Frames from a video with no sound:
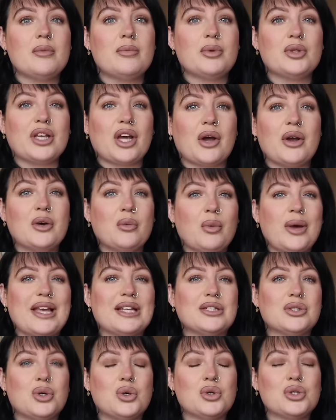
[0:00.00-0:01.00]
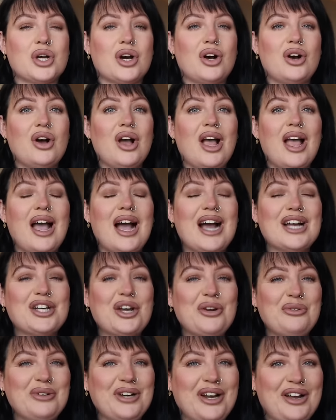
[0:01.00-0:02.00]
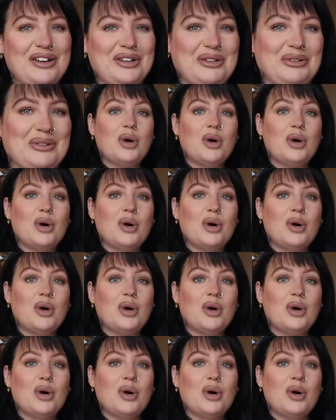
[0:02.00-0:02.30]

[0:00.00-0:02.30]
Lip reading: but they go in a weird order. I don't know.